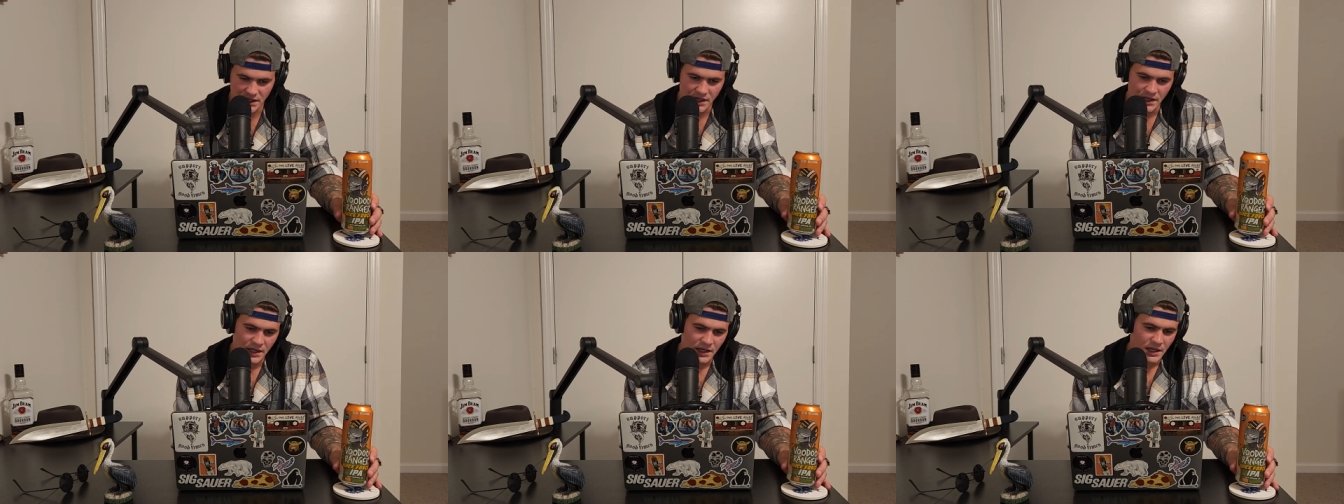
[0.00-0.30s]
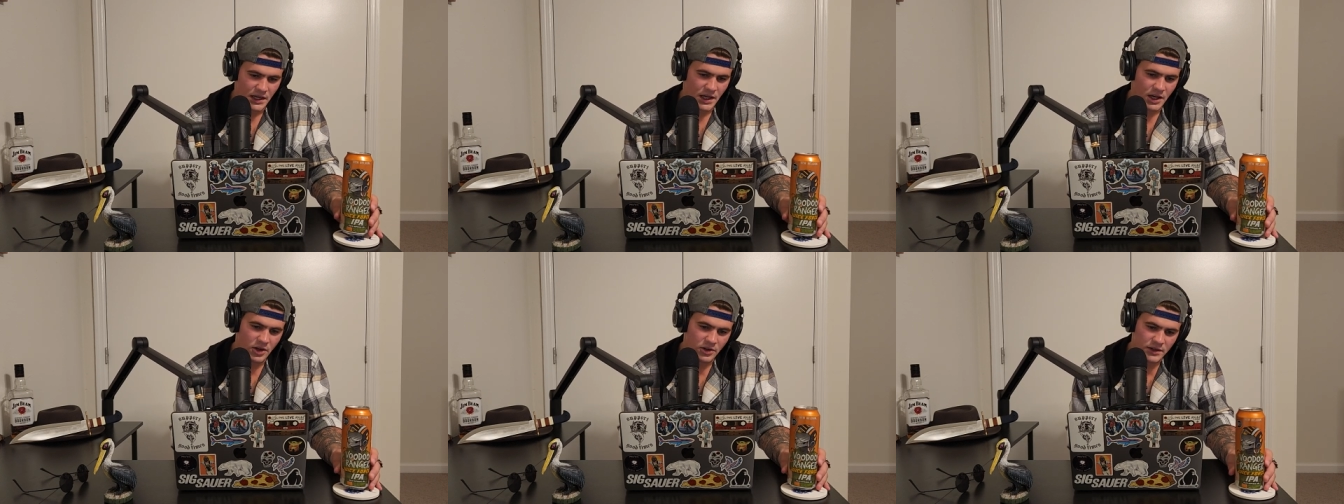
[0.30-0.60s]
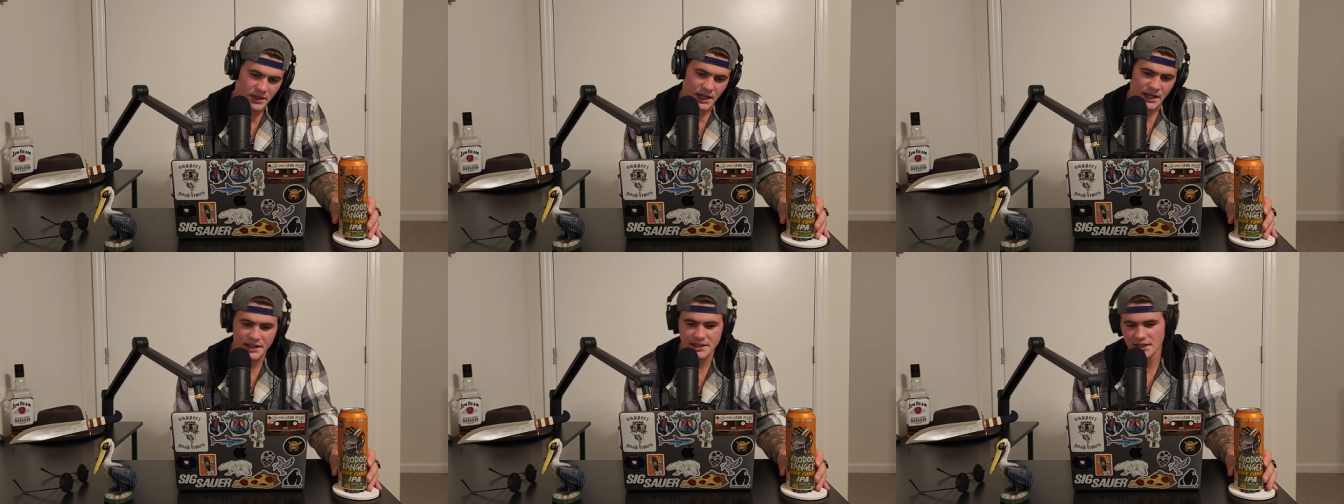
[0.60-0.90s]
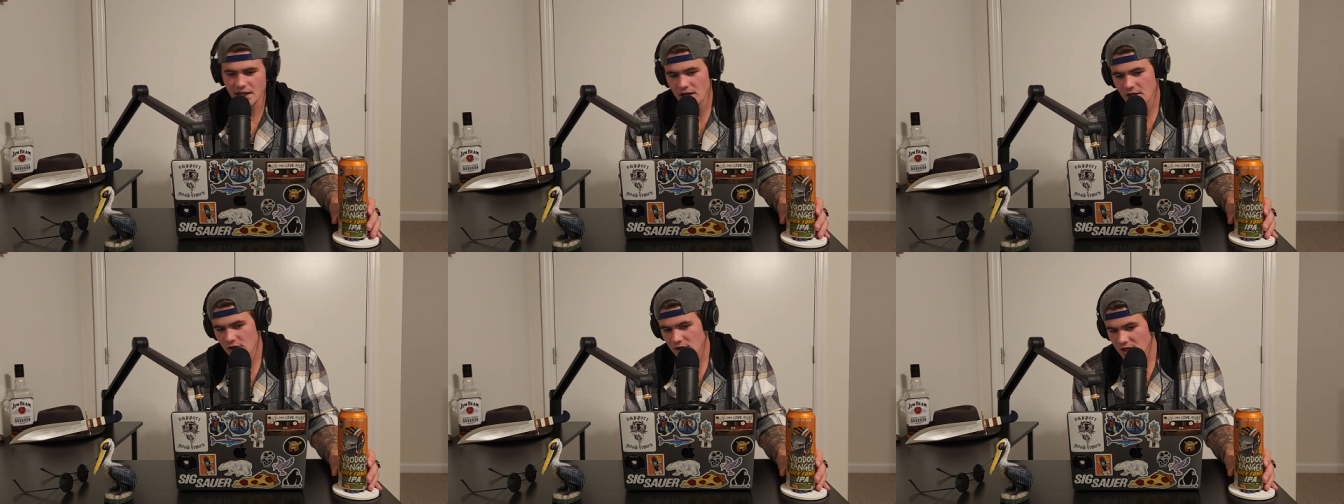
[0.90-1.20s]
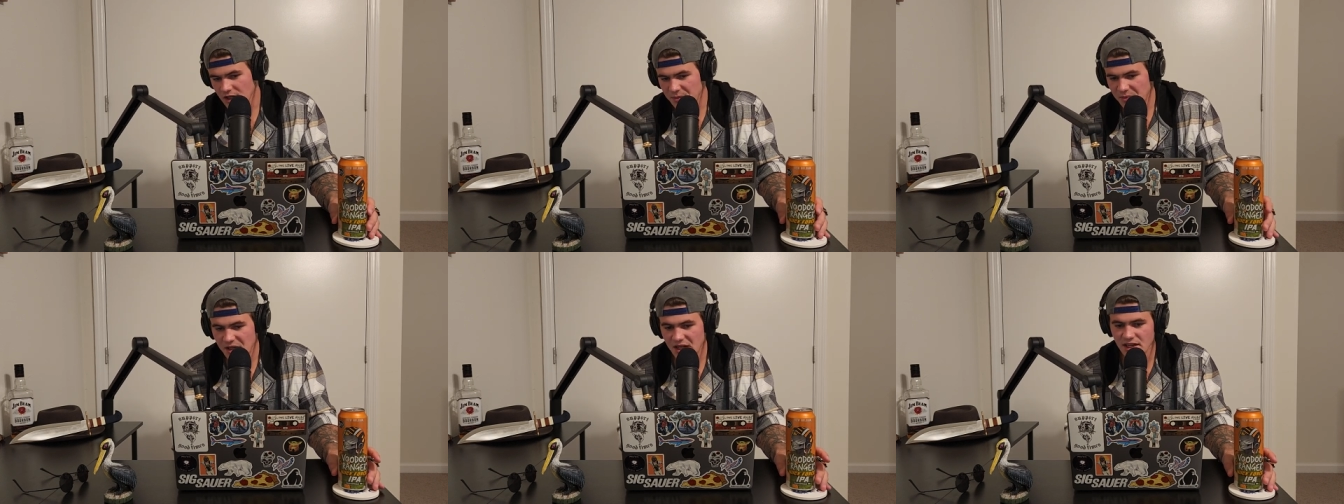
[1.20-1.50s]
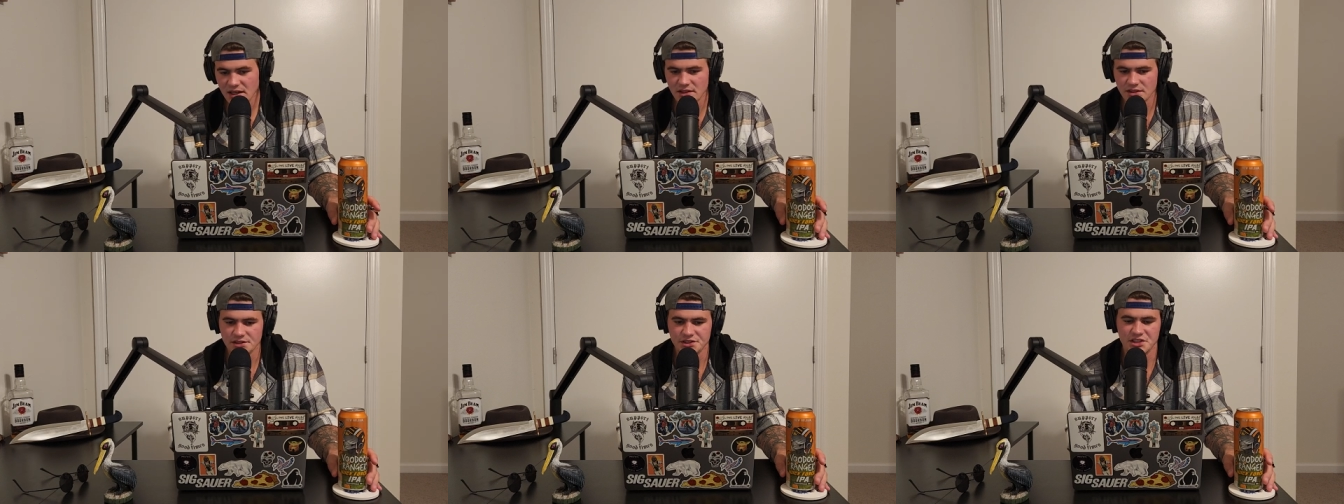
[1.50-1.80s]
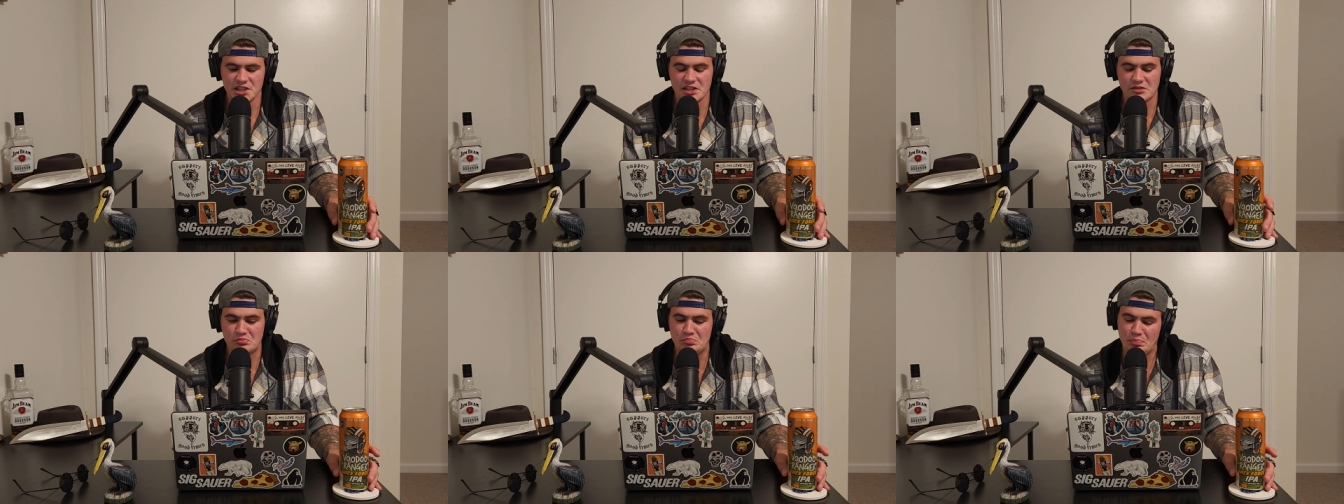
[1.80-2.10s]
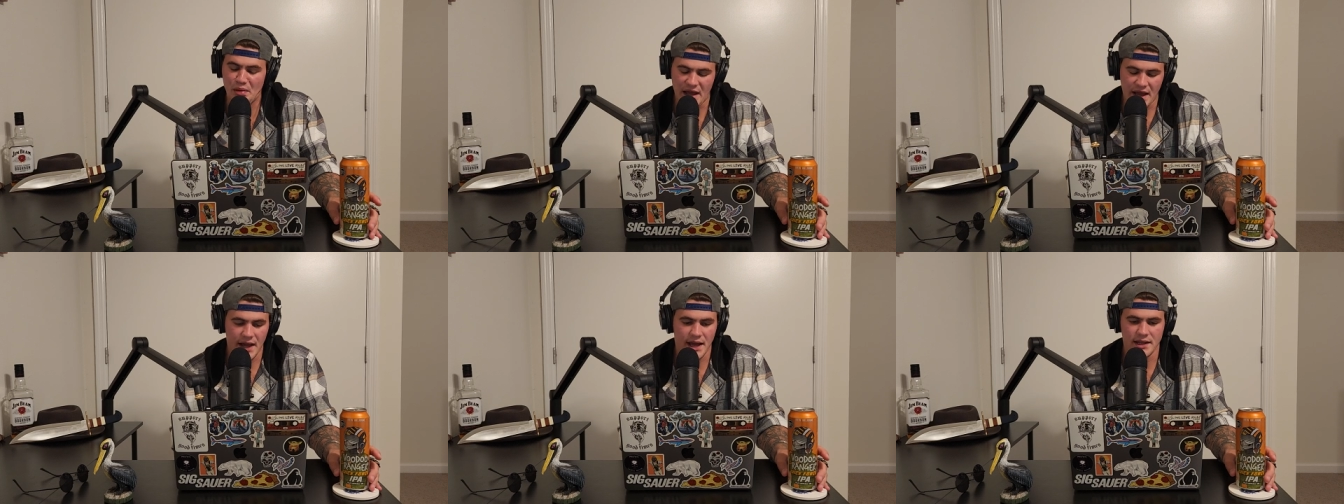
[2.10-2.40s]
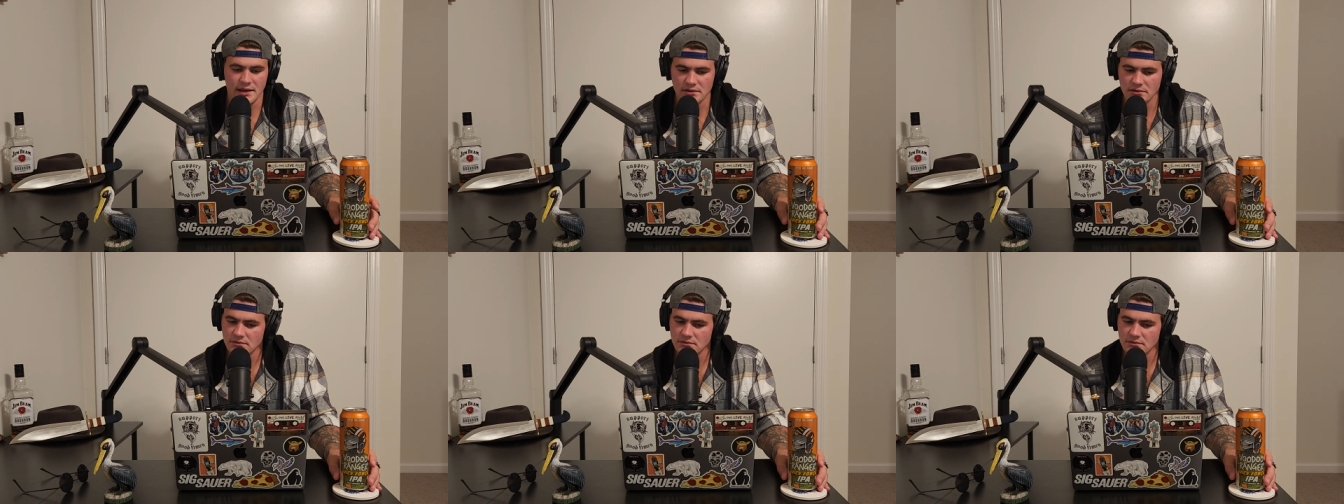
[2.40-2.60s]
Okay, not creepy, just bad.